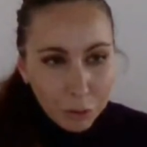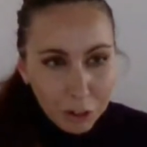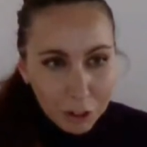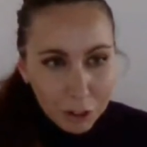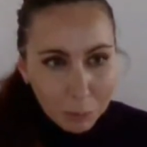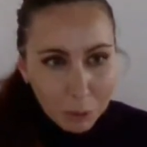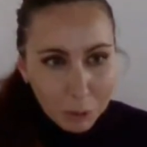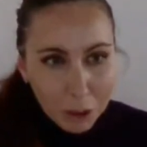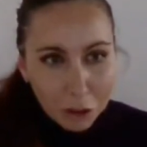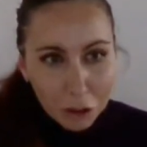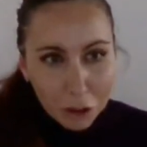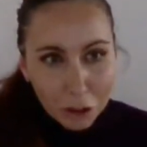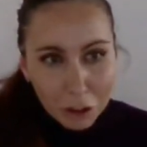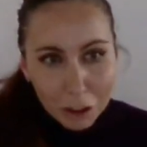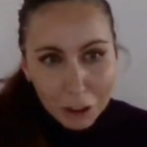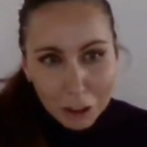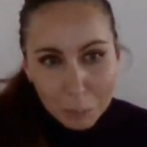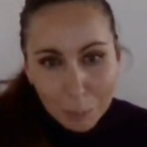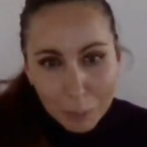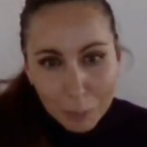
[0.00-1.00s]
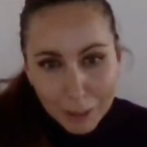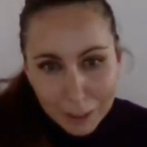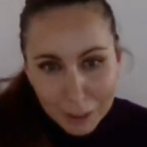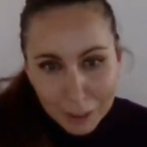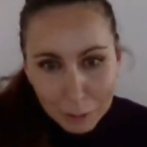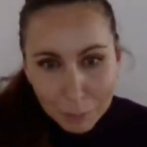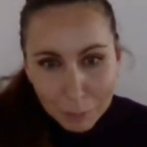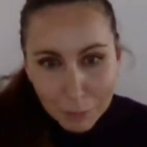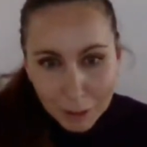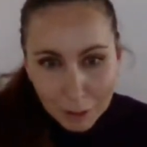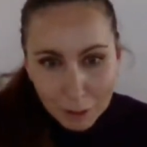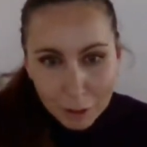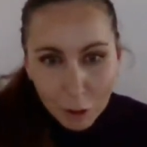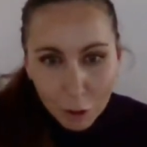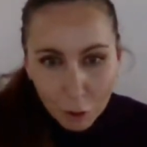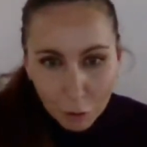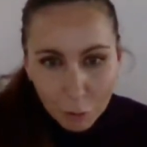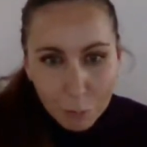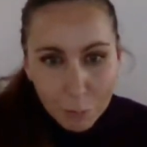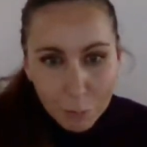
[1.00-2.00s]
to diminish the displacement
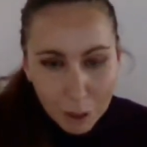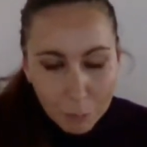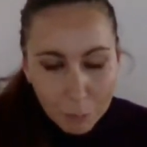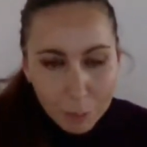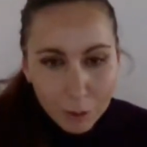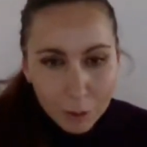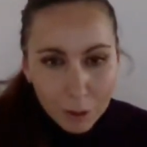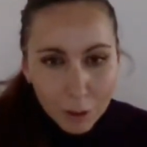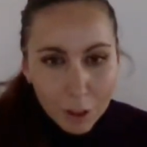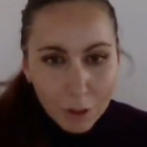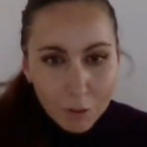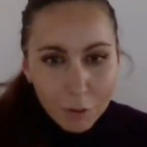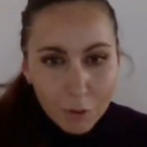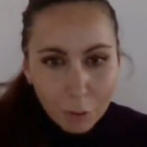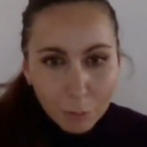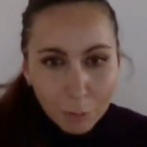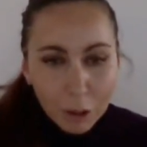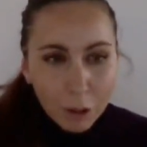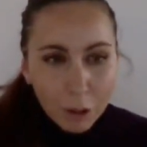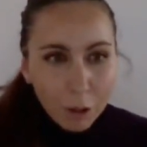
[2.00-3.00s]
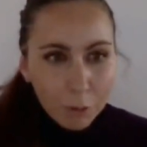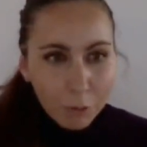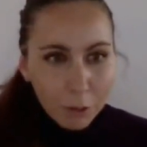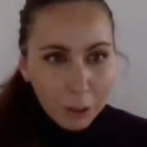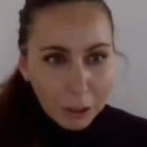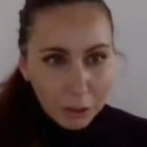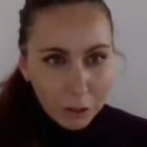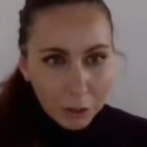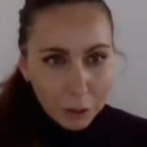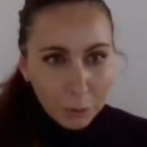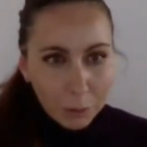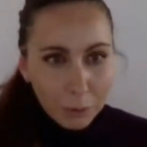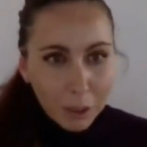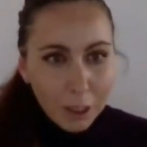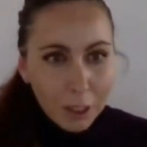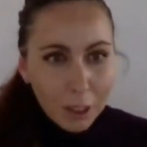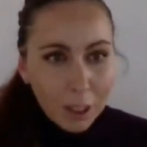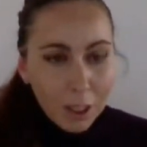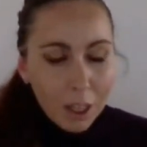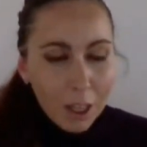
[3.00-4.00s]
of people from the conflict
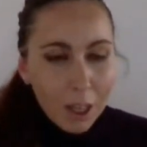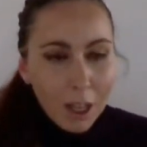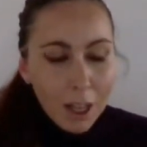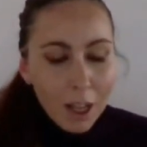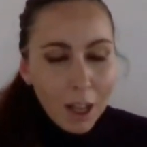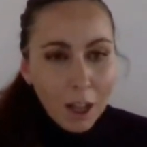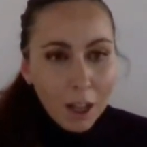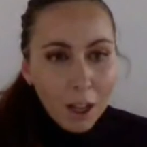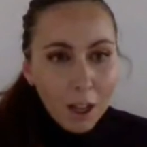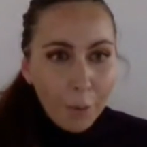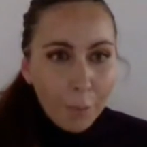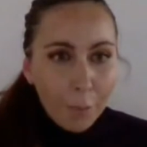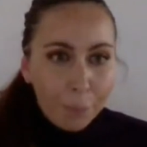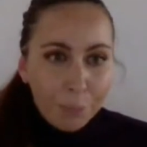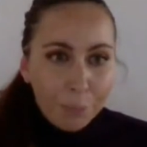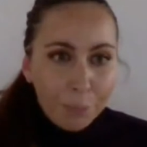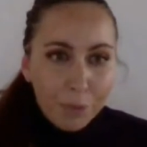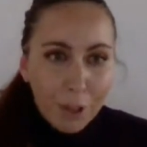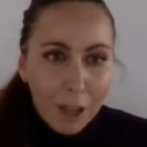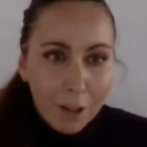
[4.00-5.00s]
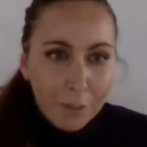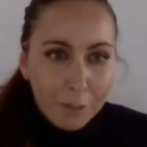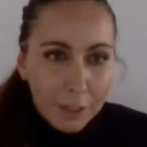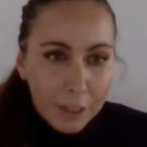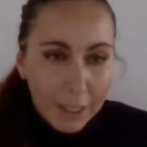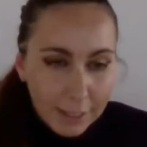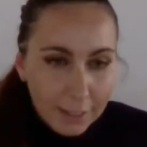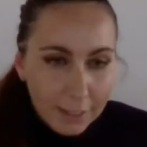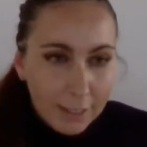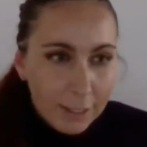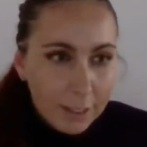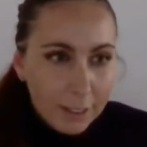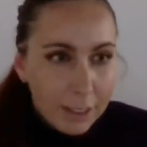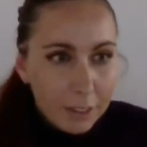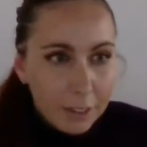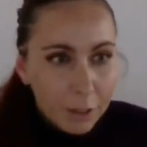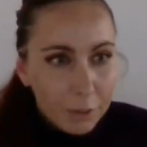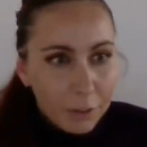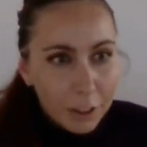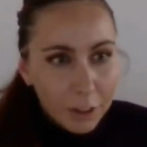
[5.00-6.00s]
zone. After 18
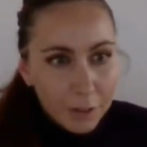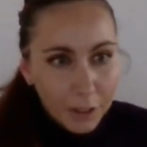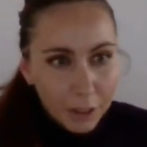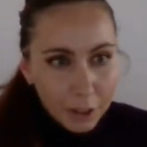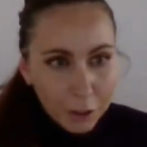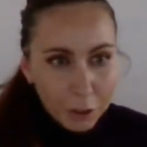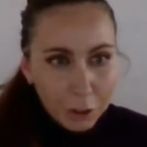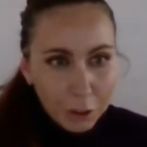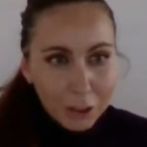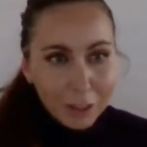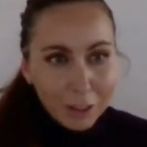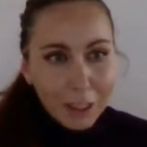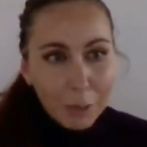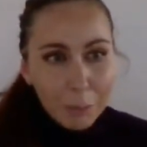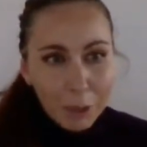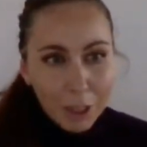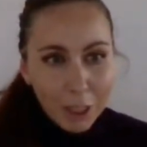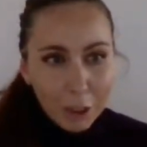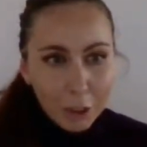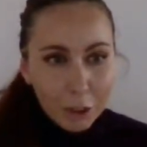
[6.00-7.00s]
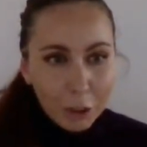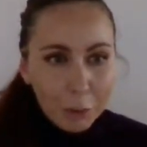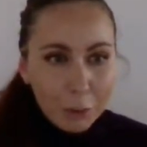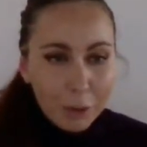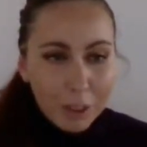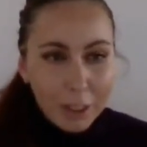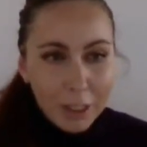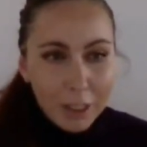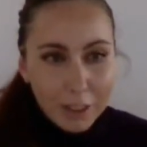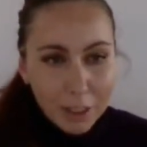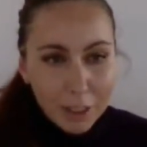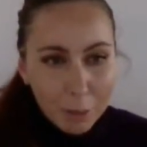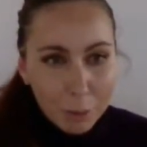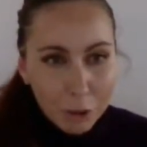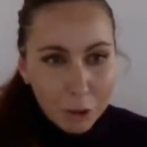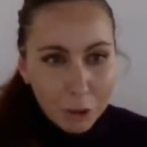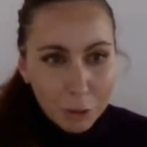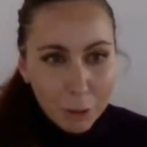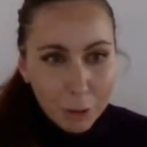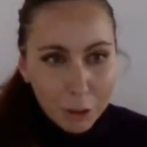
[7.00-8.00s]
years of its function, it can be argued that the
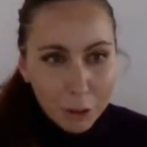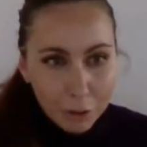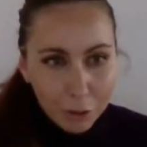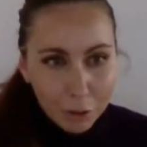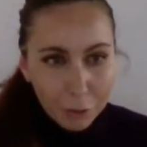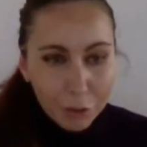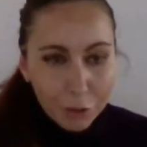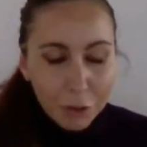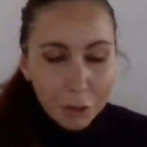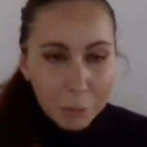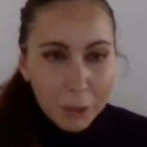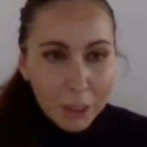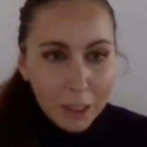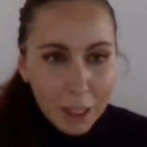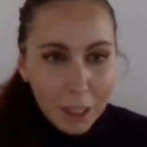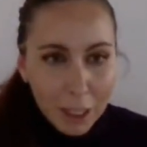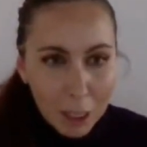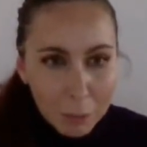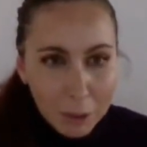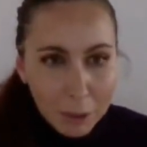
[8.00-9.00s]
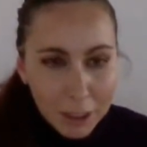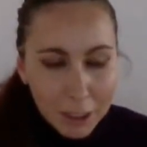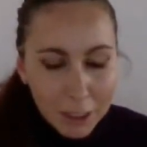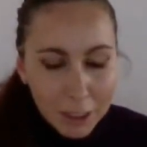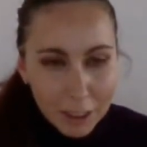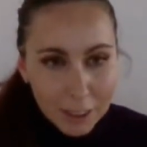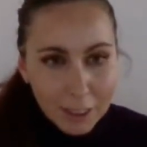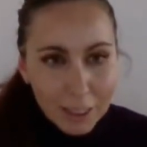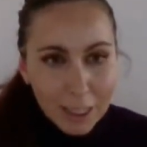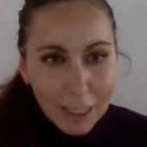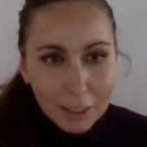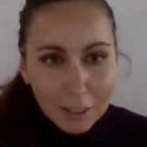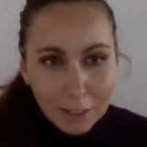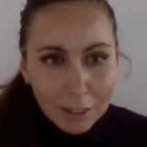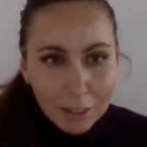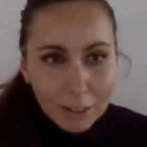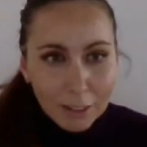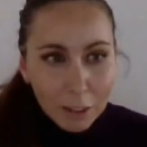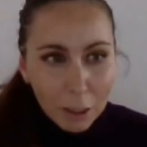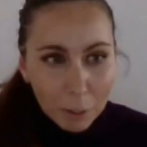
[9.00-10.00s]
establishment of criminal liability is not
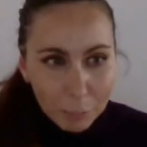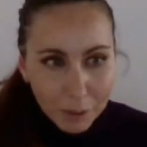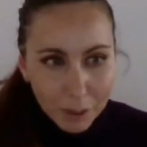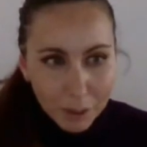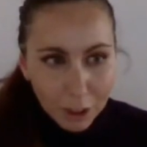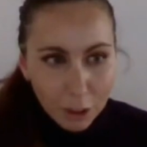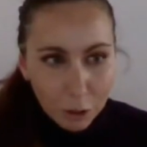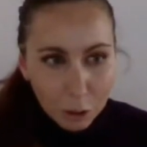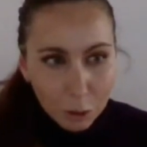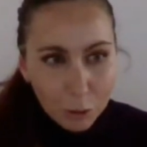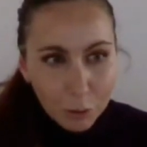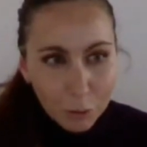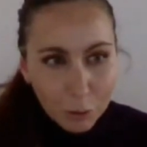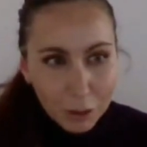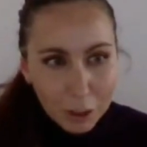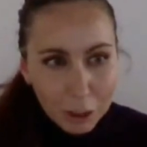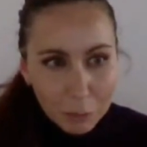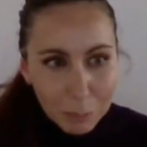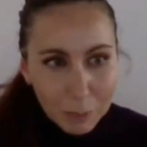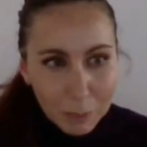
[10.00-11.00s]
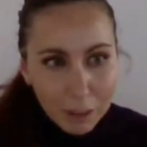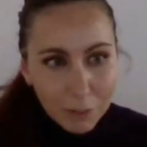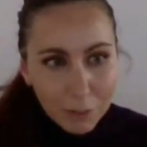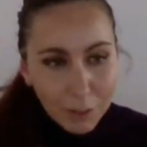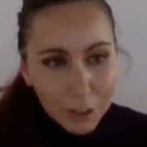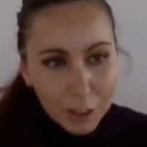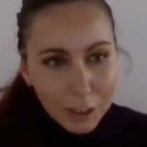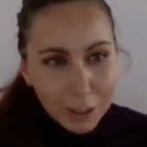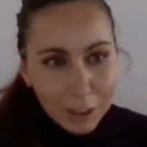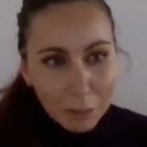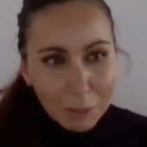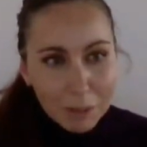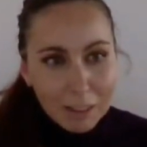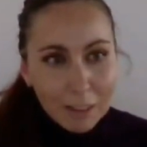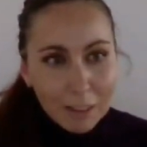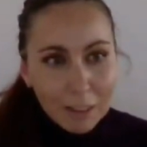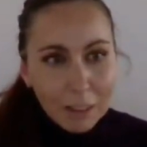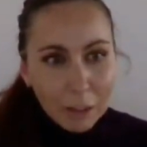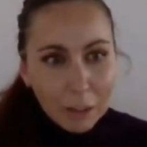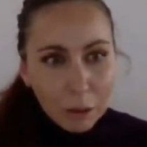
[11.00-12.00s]
a substitute for
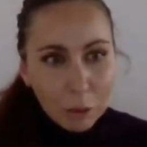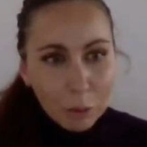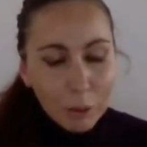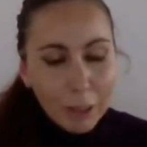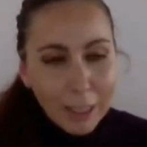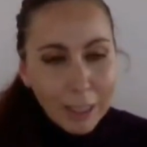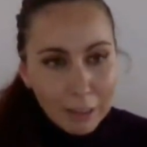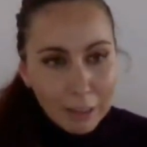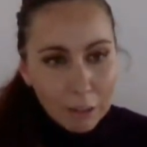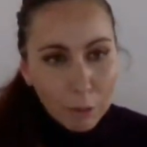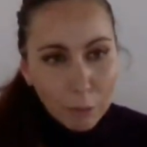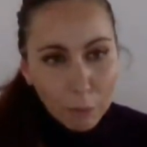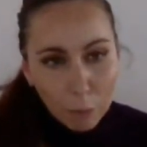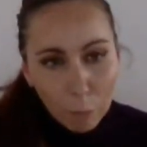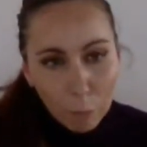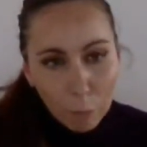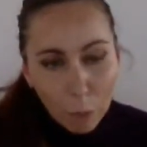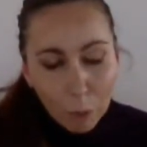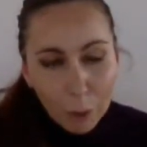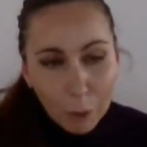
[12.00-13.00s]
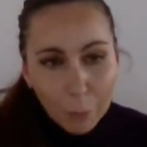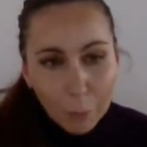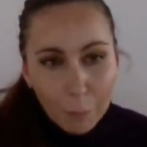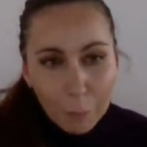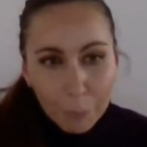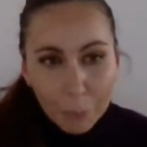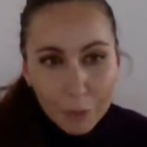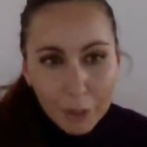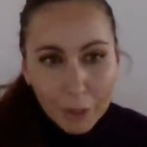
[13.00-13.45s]
leading to end of war,